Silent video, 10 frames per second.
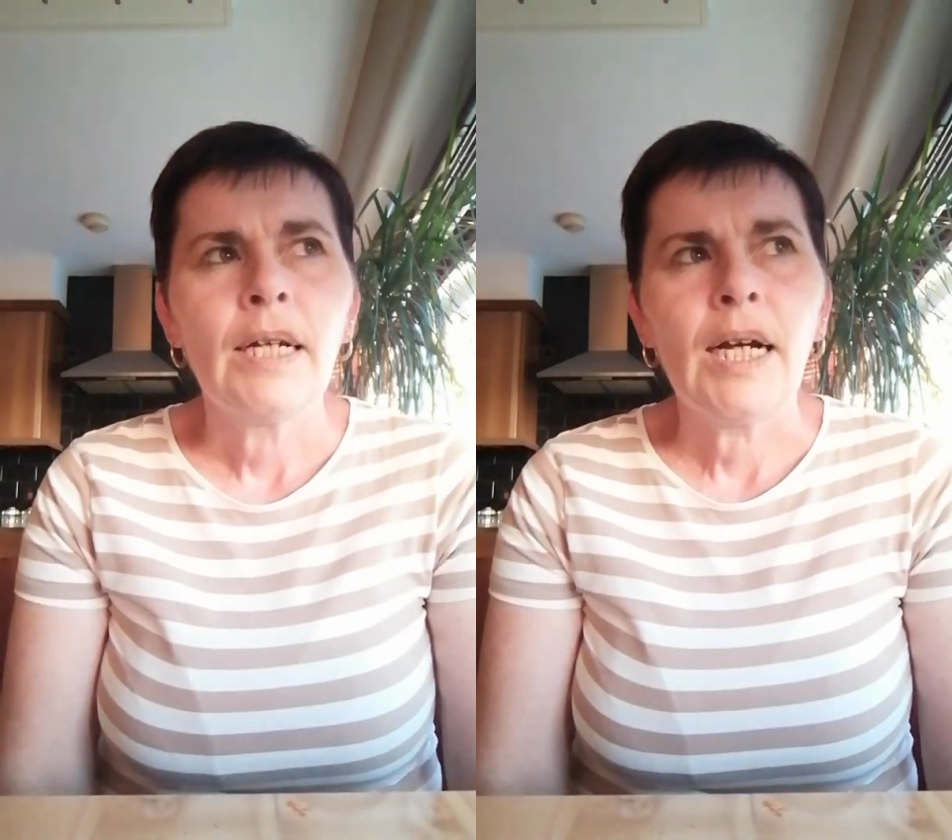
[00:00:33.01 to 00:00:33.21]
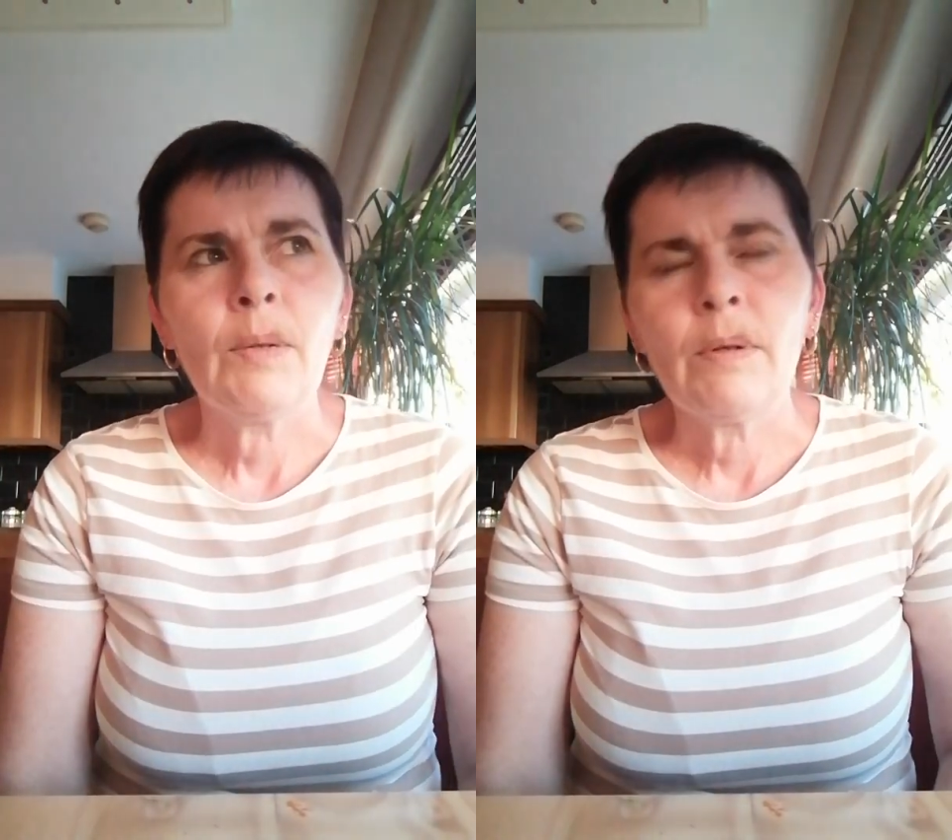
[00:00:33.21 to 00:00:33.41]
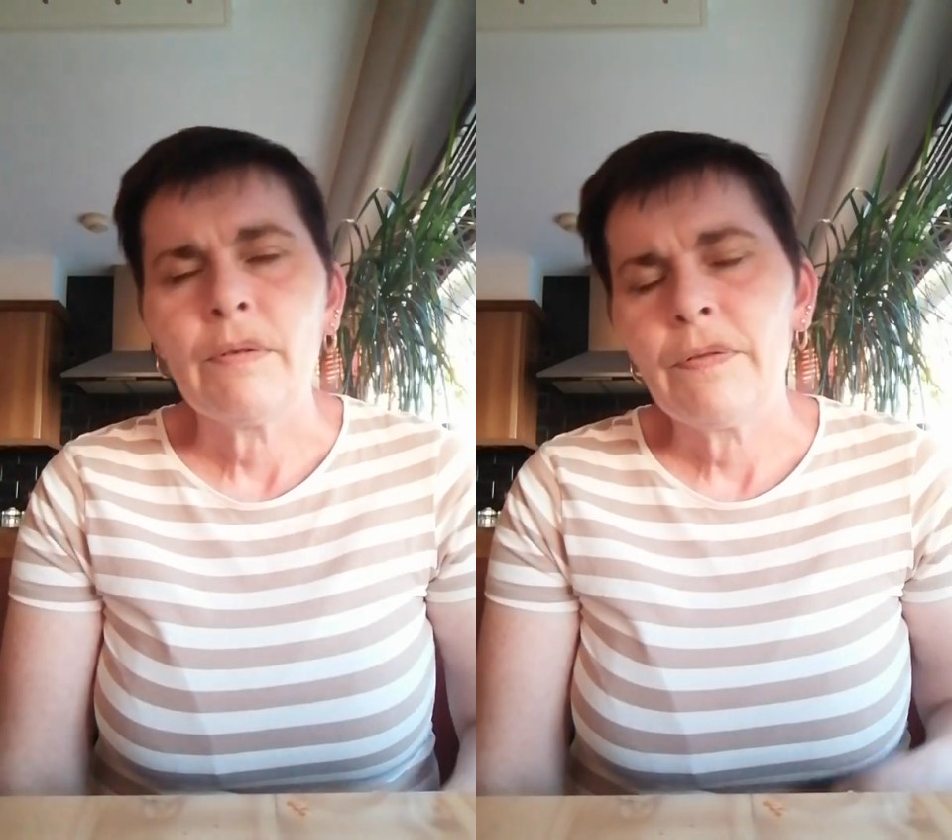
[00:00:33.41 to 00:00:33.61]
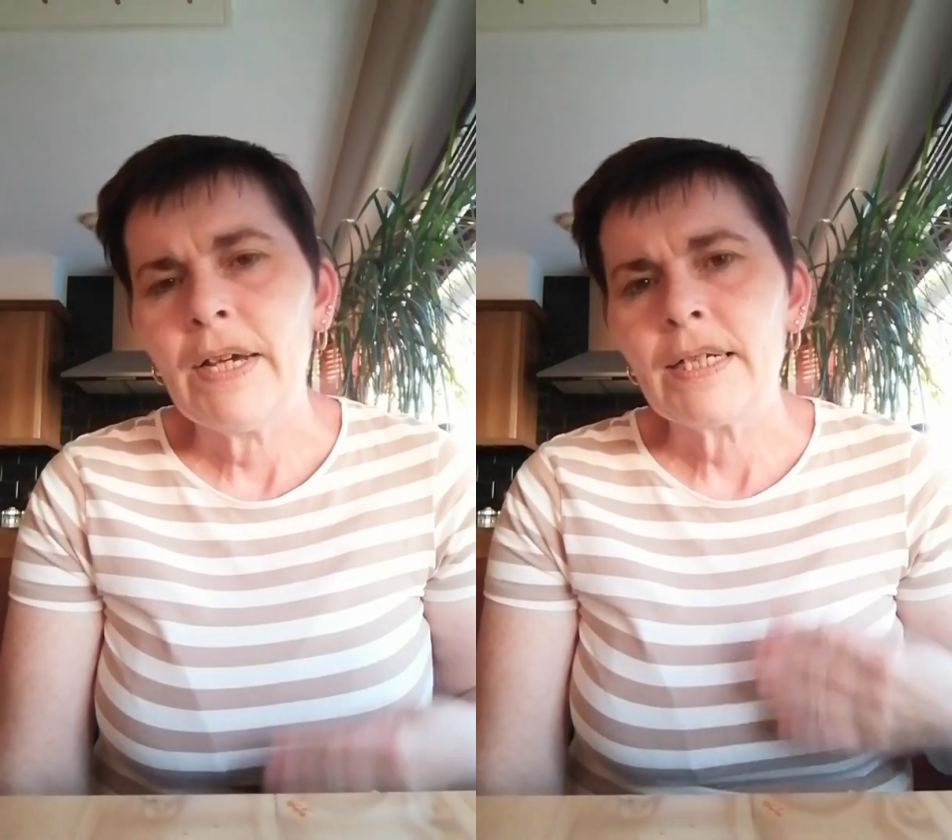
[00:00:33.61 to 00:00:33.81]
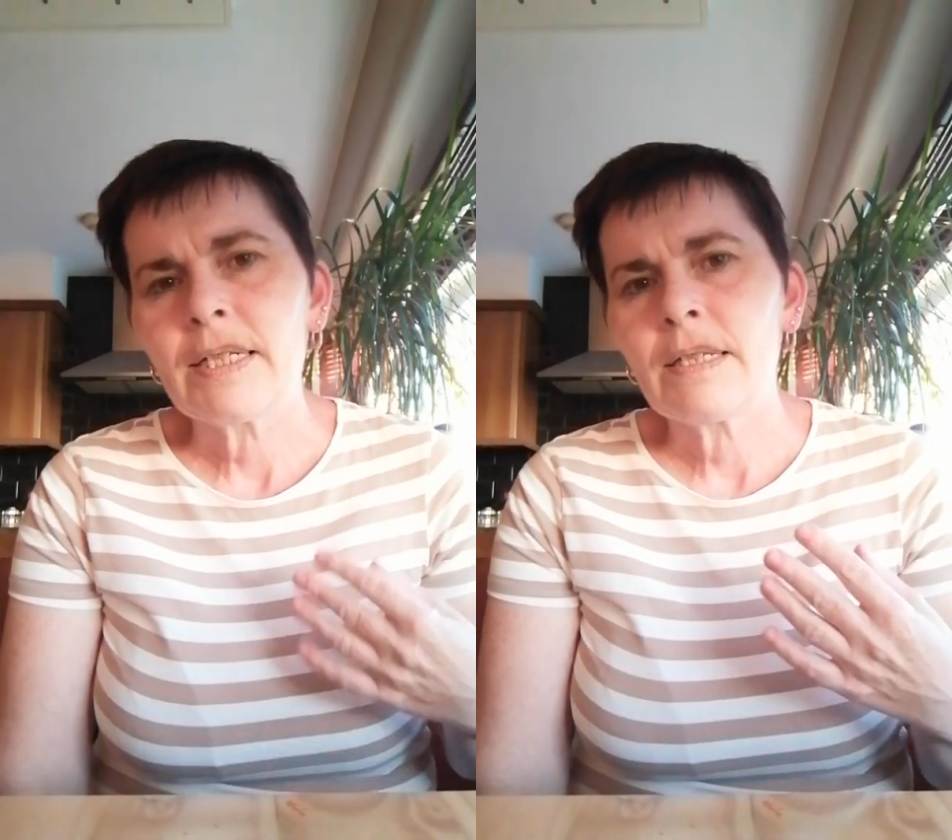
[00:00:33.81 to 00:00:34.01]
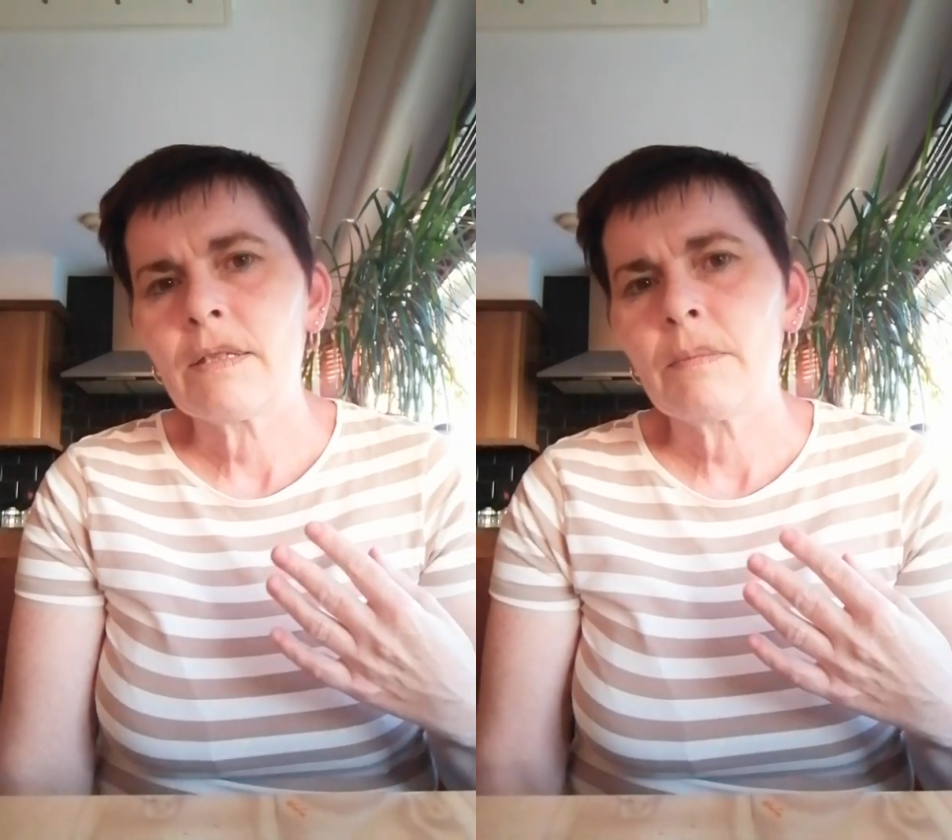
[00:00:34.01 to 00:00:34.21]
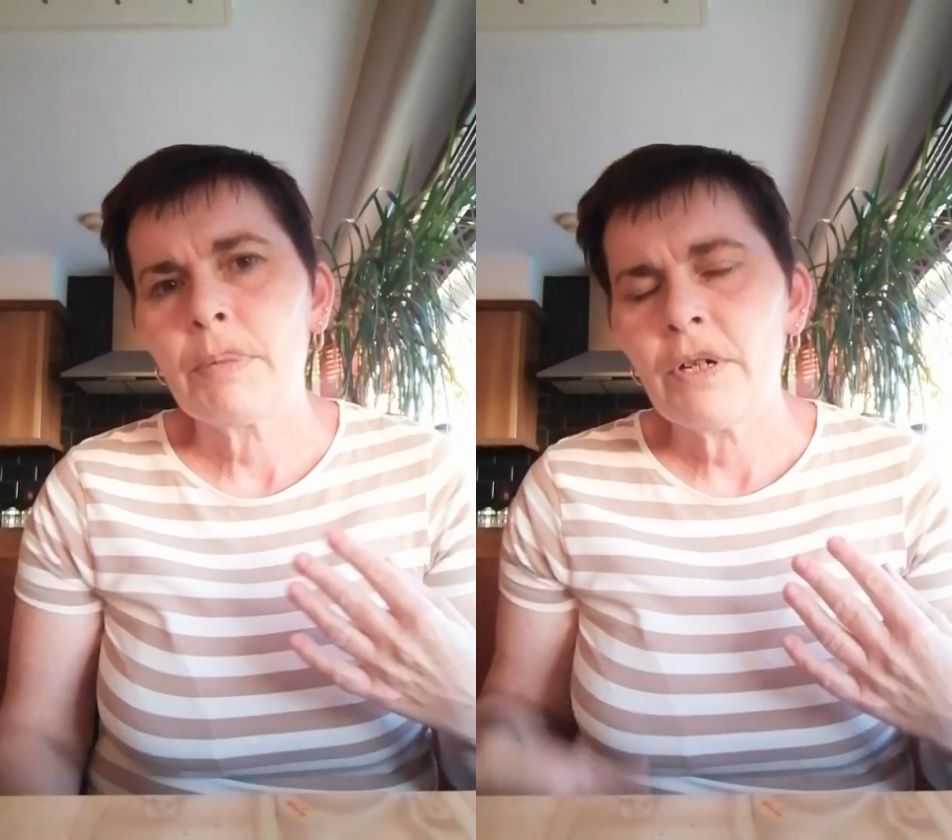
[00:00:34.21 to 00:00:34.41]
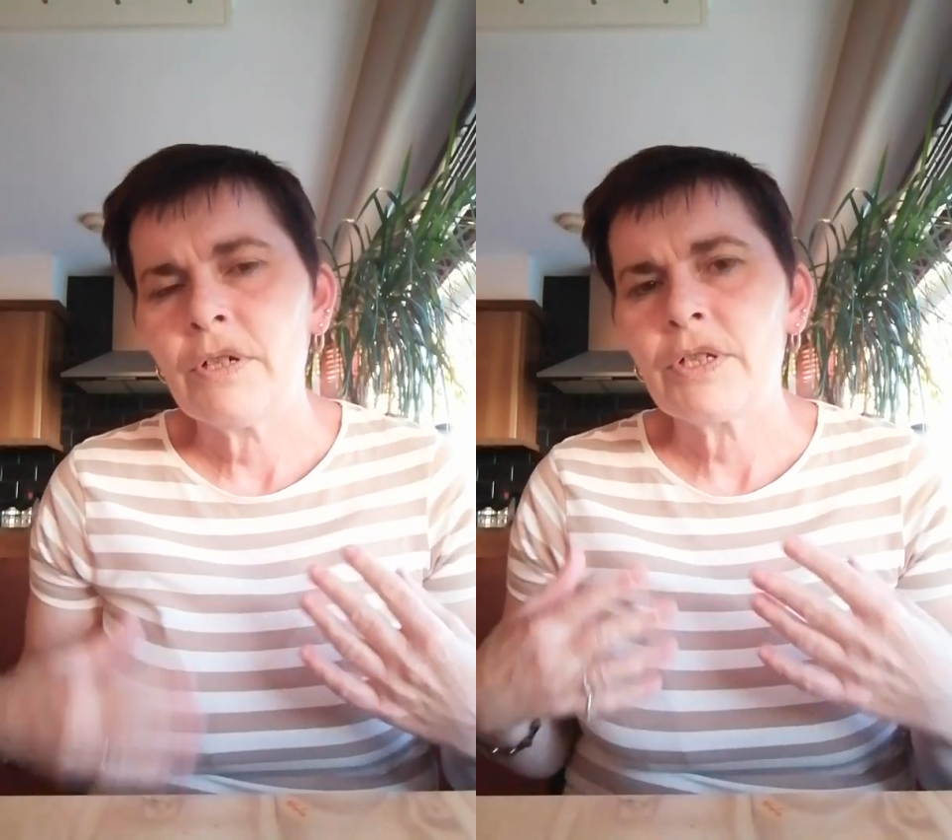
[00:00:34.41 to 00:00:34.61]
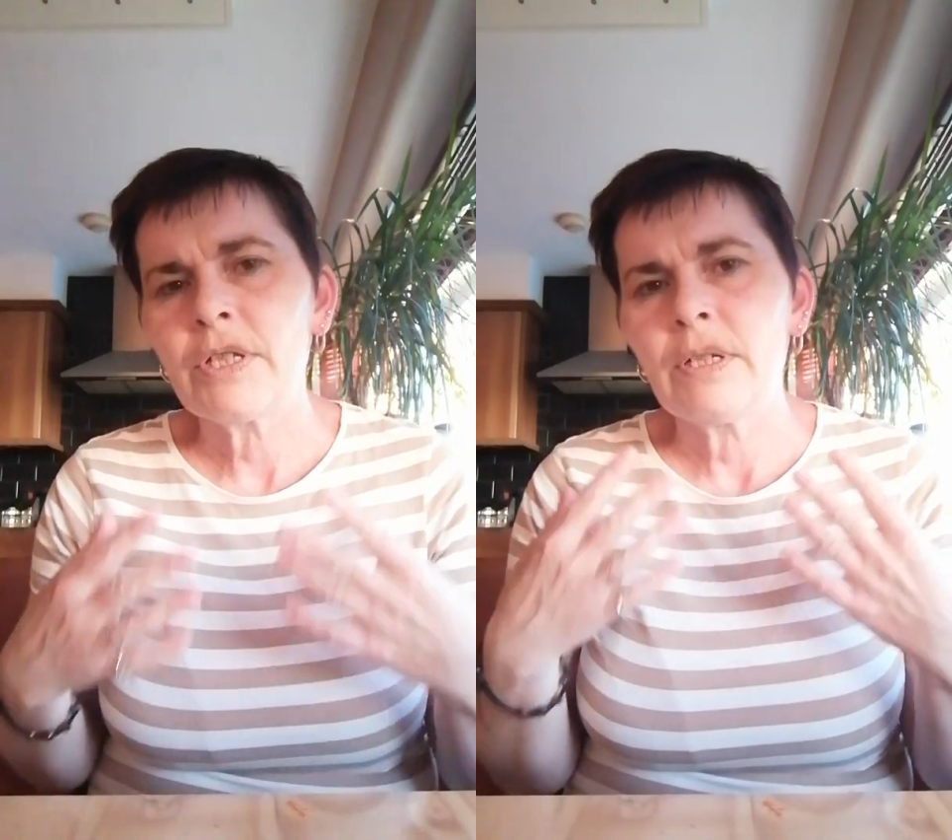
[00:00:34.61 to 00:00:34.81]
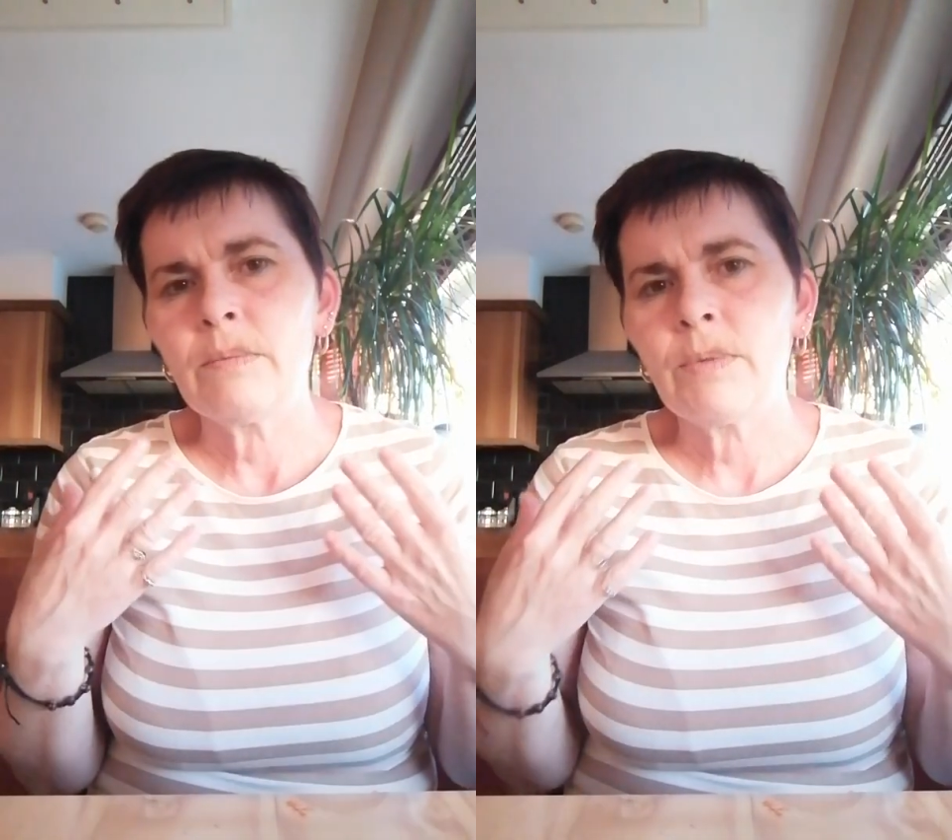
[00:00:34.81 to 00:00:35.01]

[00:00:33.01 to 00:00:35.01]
how it affects the person